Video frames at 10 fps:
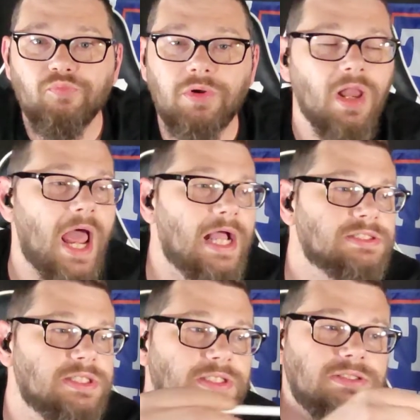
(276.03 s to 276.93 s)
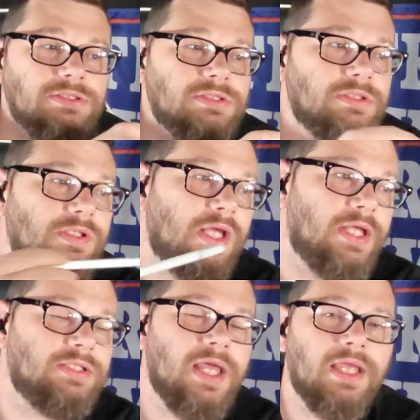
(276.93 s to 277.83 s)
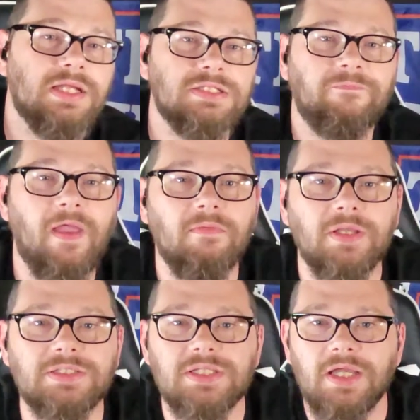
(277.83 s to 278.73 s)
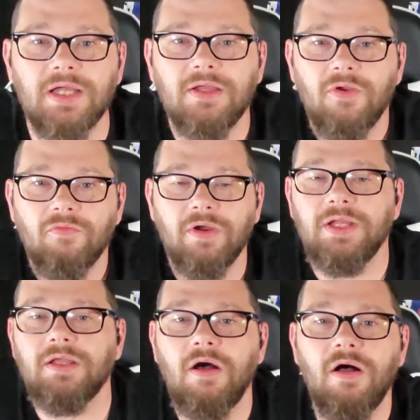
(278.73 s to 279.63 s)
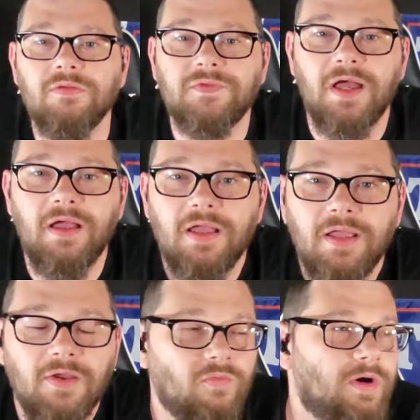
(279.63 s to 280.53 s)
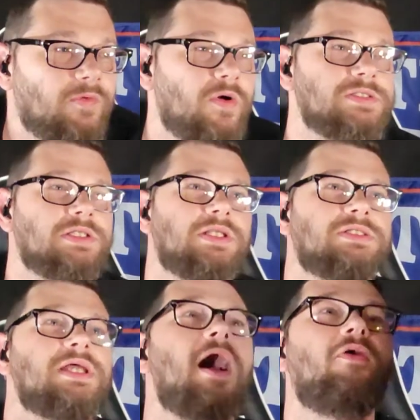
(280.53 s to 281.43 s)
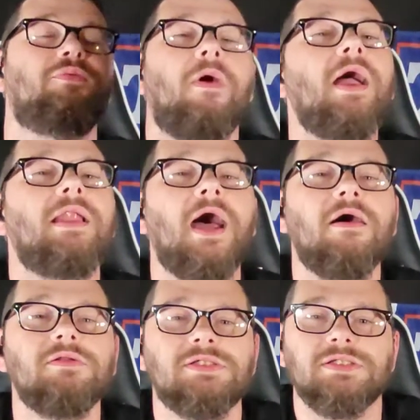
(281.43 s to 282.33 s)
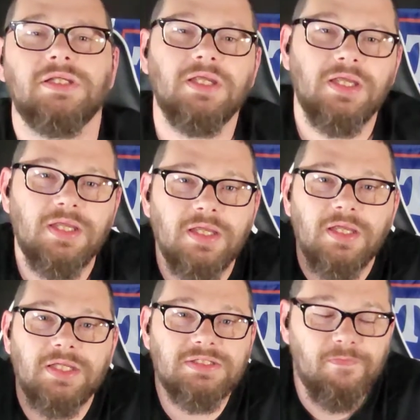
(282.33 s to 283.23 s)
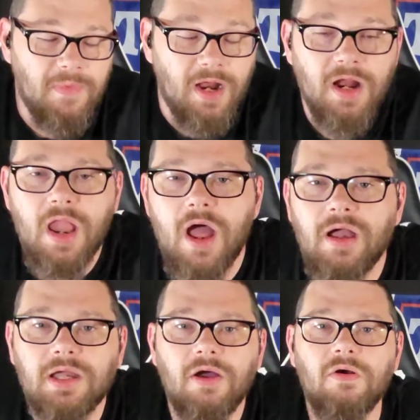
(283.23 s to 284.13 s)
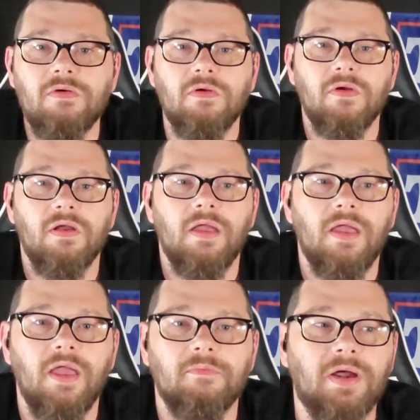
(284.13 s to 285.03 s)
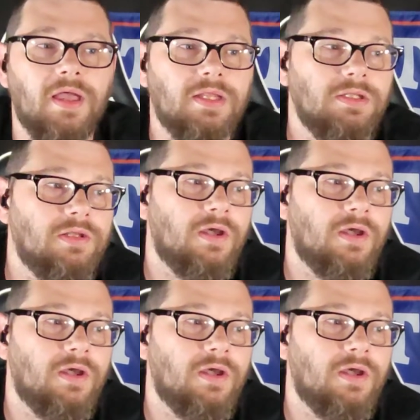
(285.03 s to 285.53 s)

relaxing, and taking his family to what he called the South White House, his Mar-a-Lago. But